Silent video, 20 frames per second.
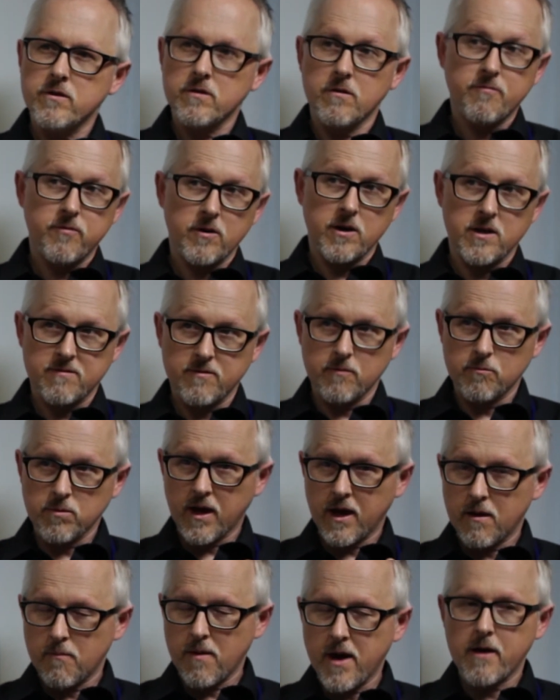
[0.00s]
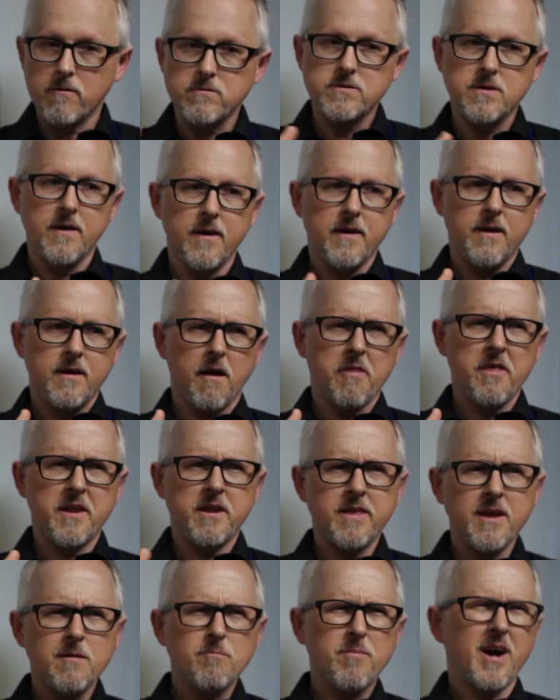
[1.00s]
the first film came out. And then I
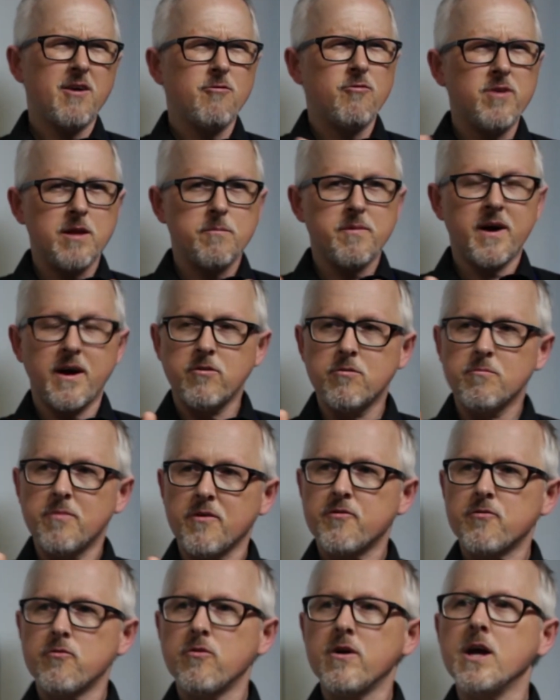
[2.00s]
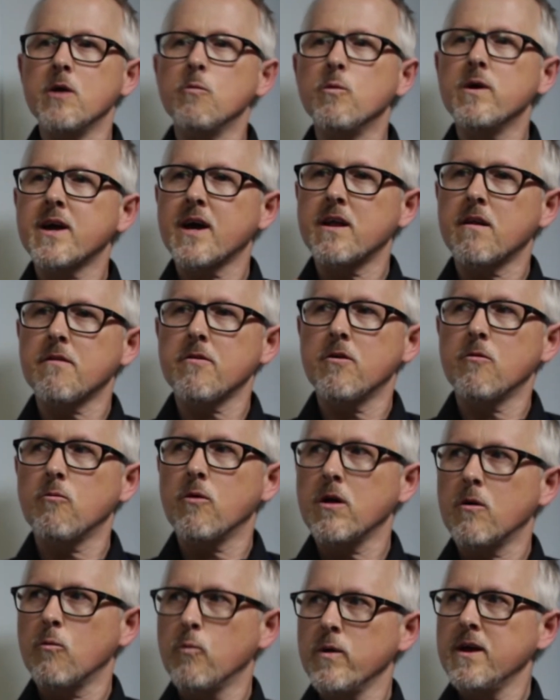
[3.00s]
think by number 3, we kind of thought,
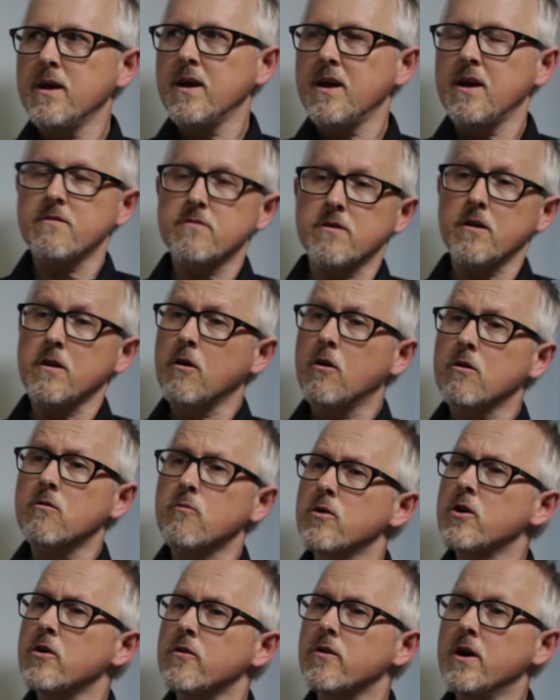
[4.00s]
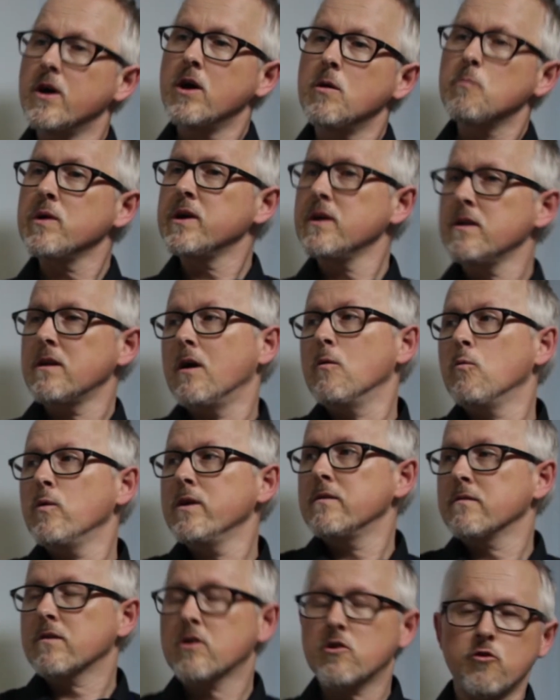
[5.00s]
well, we're here to long run.
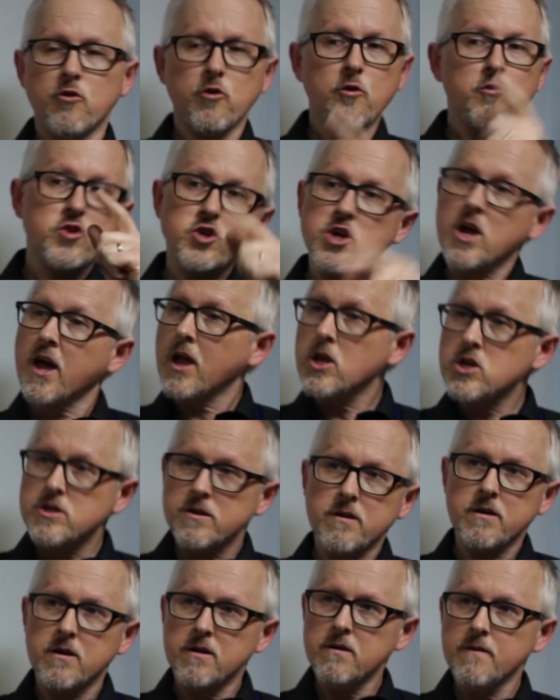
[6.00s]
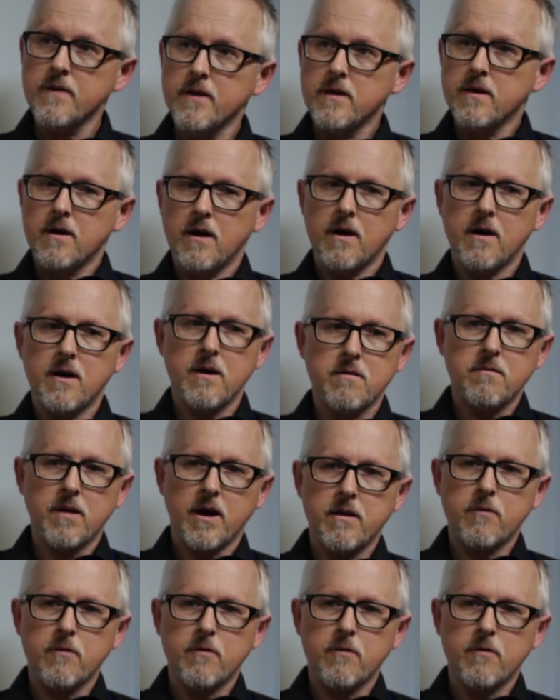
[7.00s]
But crews changed a lot, and there